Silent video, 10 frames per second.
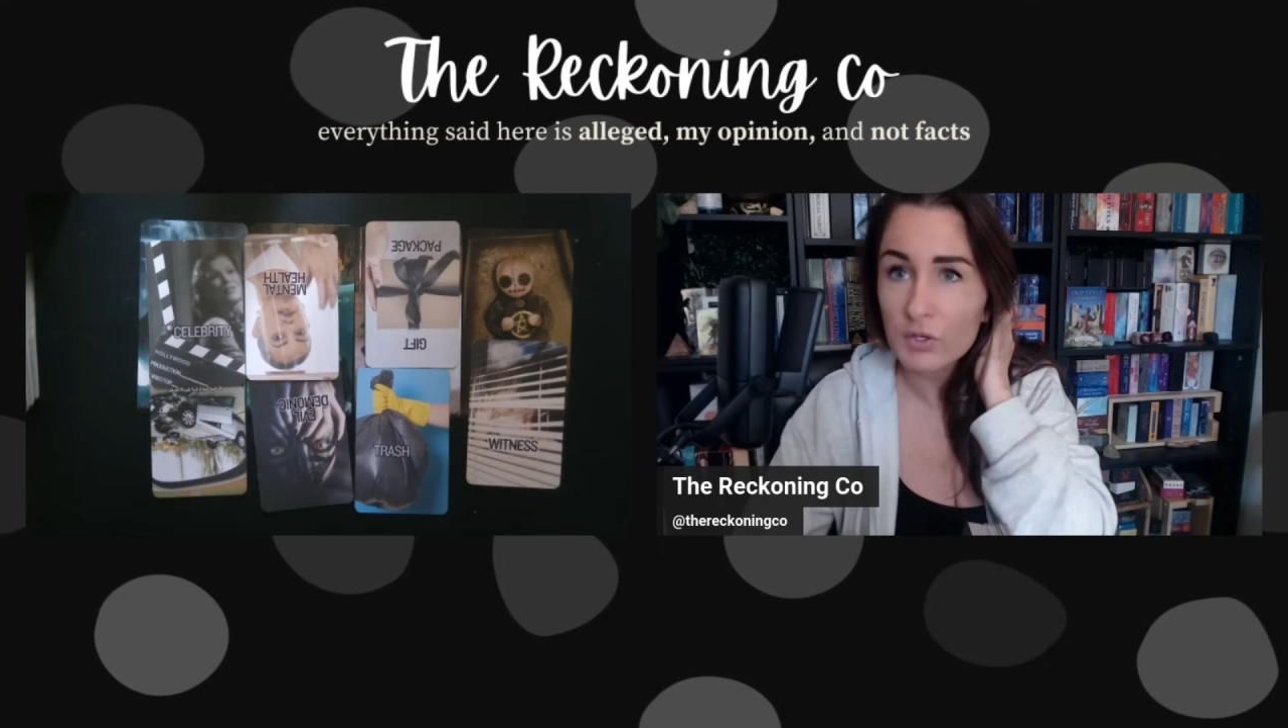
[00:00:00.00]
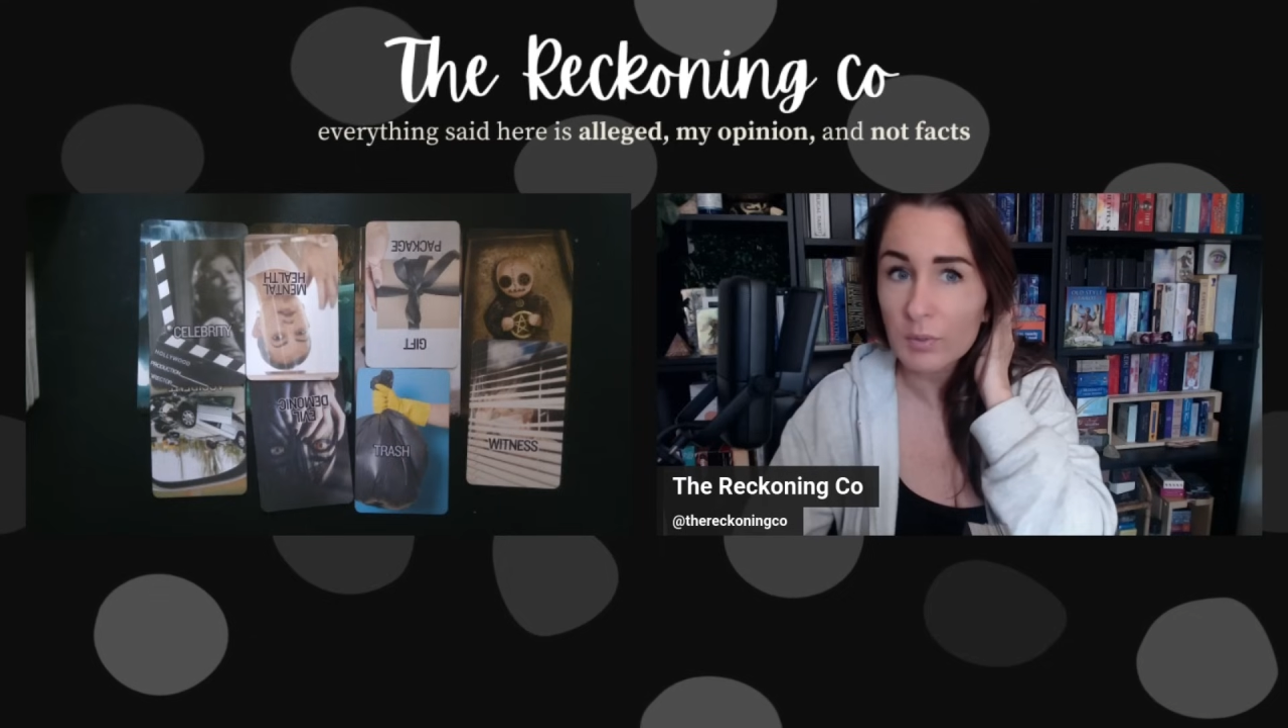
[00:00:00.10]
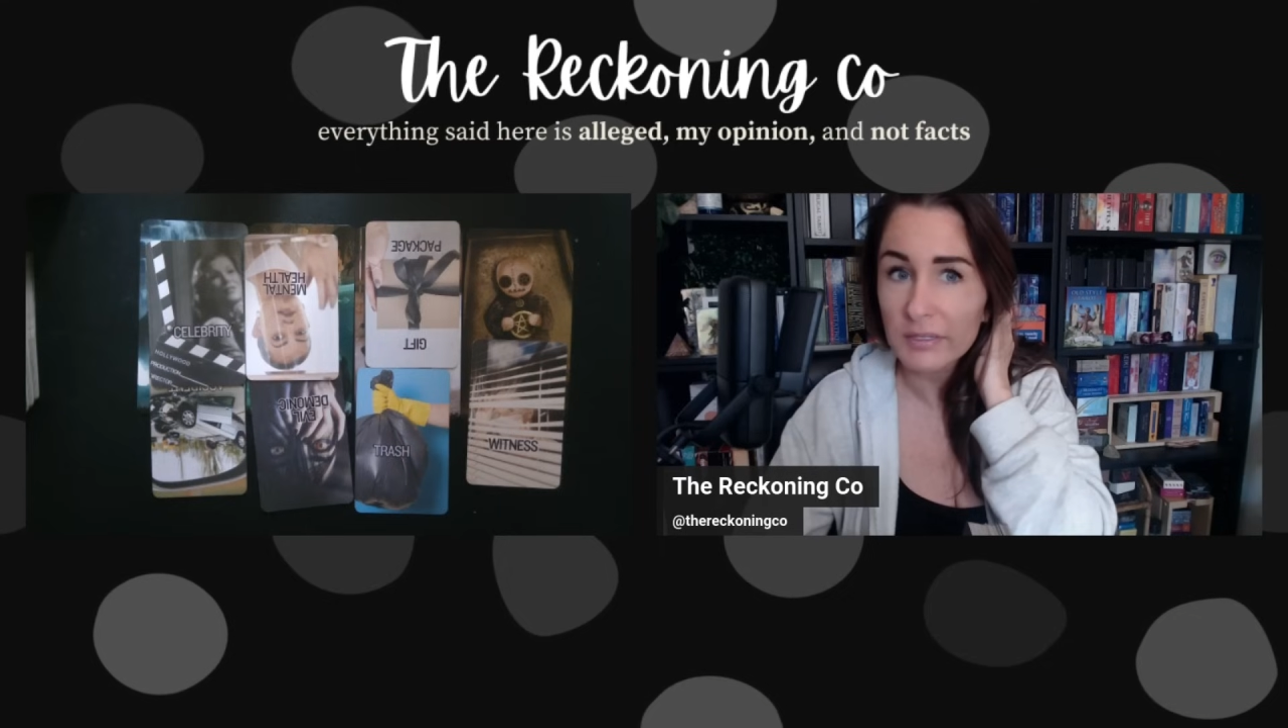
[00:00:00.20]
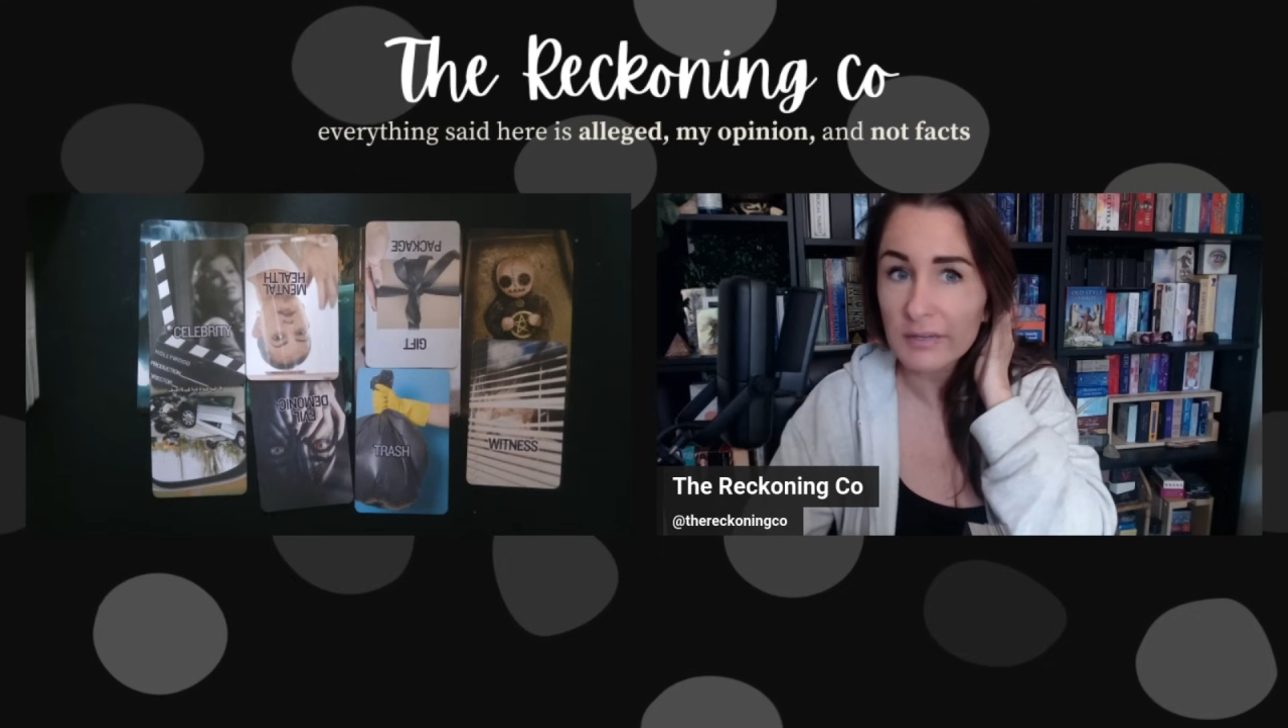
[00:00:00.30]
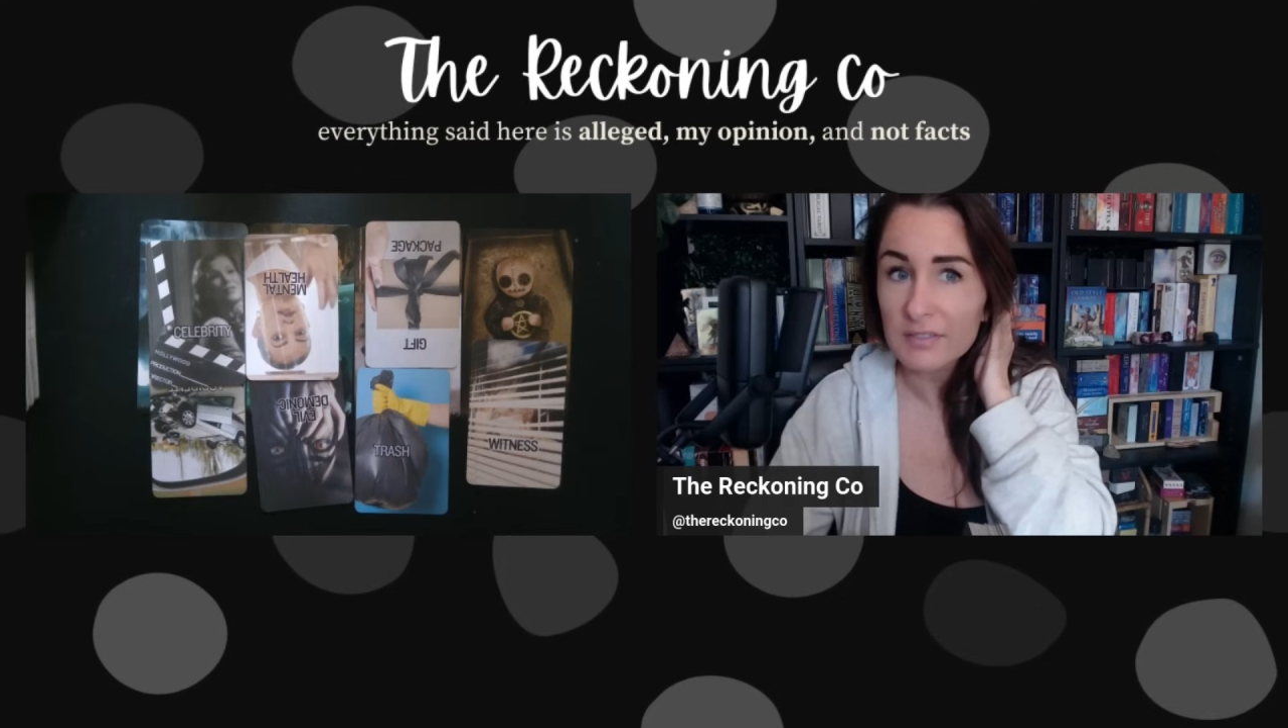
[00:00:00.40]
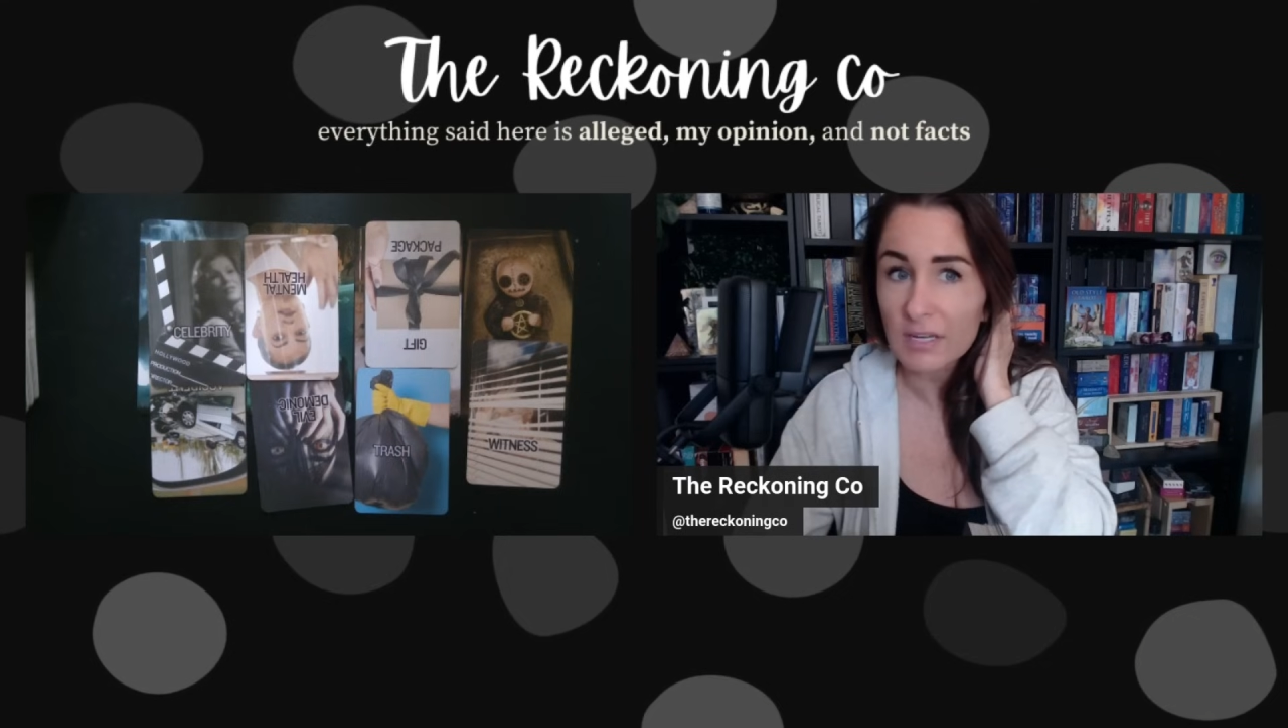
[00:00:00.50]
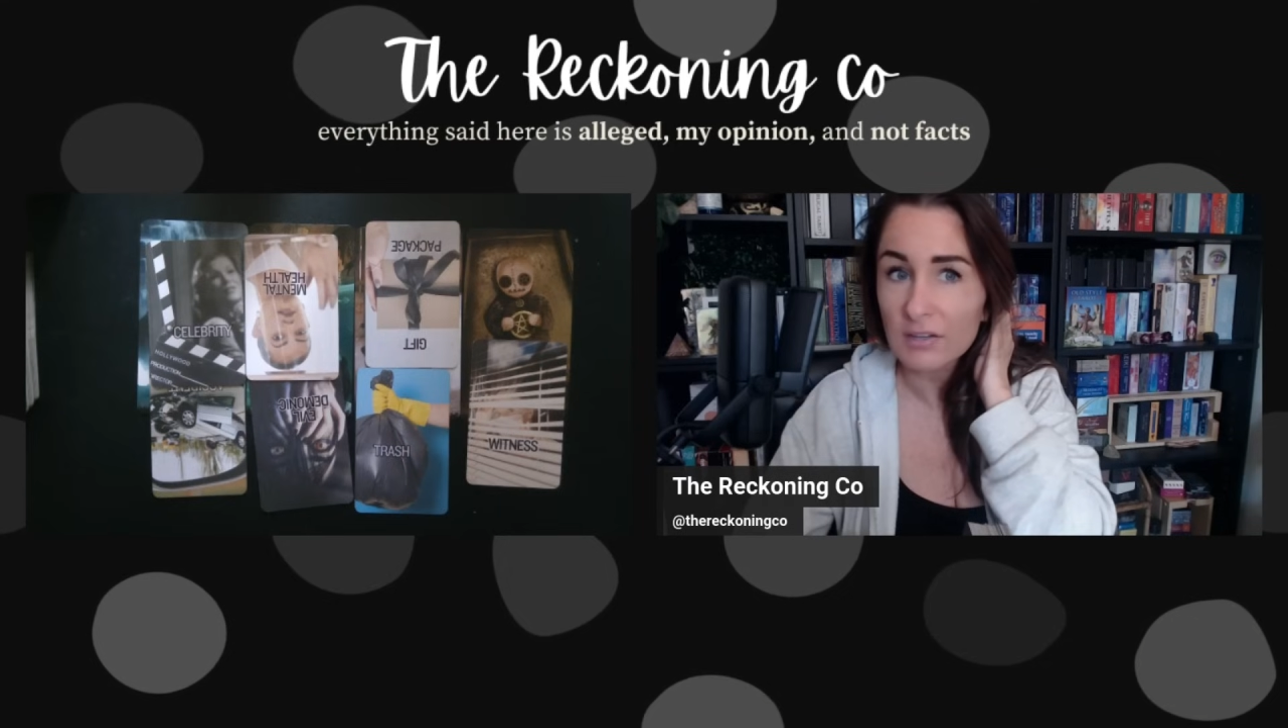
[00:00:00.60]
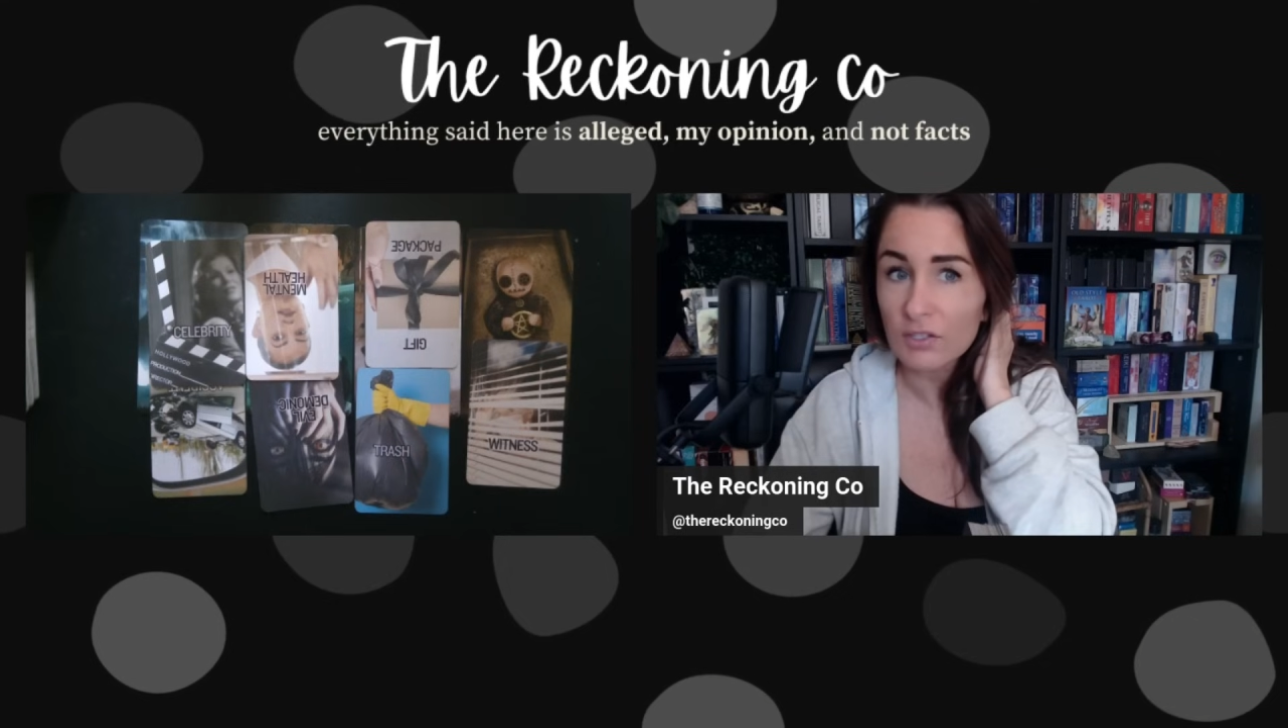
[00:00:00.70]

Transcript: believes that the